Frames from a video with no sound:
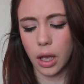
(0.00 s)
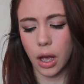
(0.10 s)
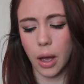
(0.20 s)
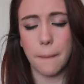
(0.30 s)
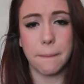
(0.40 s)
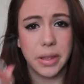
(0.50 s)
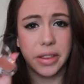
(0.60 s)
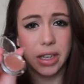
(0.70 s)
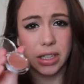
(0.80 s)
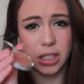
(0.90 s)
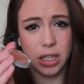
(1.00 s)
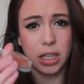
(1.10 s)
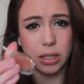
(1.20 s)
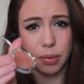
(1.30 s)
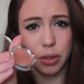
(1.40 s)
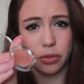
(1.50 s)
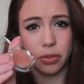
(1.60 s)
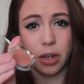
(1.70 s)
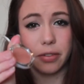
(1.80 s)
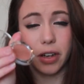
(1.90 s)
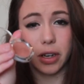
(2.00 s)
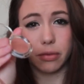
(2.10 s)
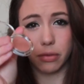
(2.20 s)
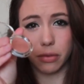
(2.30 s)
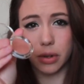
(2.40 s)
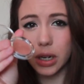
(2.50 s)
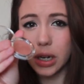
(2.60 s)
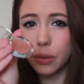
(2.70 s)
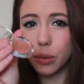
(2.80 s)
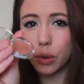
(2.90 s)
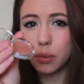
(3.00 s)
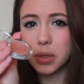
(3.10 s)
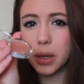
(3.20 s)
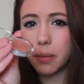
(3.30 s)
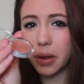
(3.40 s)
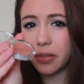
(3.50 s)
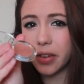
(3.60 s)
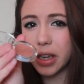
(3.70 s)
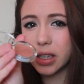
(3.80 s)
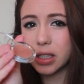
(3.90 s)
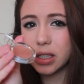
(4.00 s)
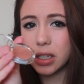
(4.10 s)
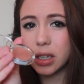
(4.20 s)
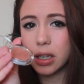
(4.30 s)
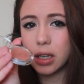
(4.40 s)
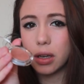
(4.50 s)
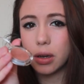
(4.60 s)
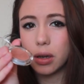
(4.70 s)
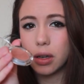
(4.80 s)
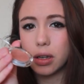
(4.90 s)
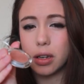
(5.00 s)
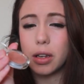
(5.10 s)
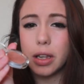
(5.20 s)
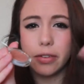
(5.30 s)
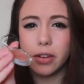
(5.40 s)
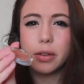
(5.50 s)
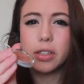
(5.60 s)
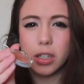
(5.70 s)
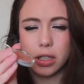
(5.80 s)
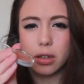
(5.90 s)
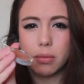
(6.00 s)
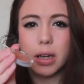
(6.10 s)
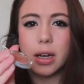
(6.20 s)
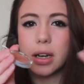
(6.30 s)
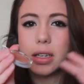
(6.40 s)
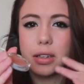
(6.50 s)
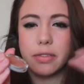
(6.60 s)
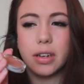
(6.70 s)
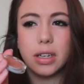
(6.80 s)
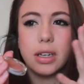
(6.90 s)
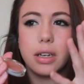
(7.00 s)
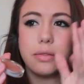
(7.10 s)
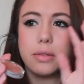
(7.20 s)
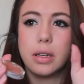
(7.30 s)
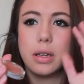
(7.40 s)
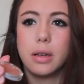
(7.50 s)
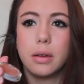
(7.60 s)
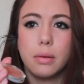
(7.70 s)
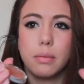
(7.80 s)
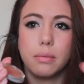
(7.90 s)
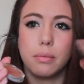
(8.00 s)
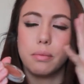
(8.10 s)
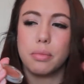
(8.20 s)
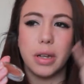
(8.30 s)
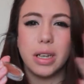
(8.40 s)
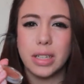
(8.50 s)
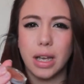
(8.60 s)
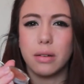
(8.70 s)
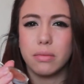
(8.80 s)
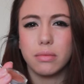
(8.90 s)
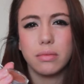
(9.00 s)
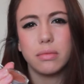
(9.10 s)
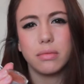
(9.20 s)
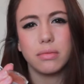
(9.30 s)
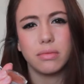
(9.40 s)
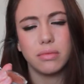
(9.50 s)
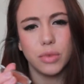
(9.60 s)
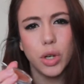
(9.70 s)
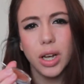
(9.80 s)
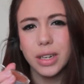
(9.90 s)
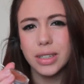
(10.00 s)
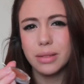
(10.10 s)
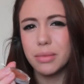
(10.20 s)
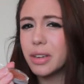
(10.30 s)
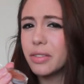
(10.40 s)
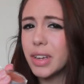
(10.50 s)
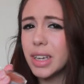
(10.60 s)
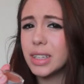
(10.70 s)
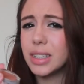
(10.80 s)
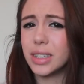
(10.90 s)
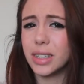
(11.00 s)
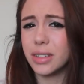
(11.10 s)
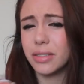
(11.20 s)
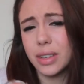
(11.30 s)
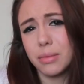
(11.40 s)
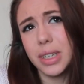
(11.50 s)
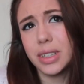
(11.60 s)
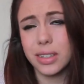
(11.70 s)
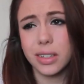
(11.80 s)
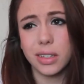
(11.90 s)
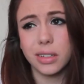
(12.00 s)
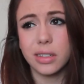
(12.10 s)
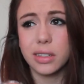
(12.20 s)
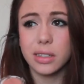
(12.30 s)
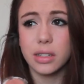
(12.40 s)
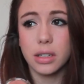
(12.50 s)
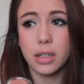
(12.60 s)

But this is beautiful. I find it really warms up my face. You know, even though it's just on my eyes, I find it kind of brings out more colours in my face, if that makes sense.